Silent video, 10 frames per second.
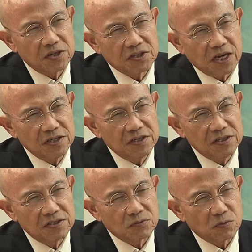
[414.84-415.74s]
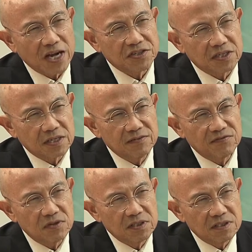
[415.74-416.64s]
the Chinese rising
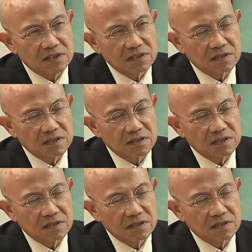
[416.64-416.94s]
influence?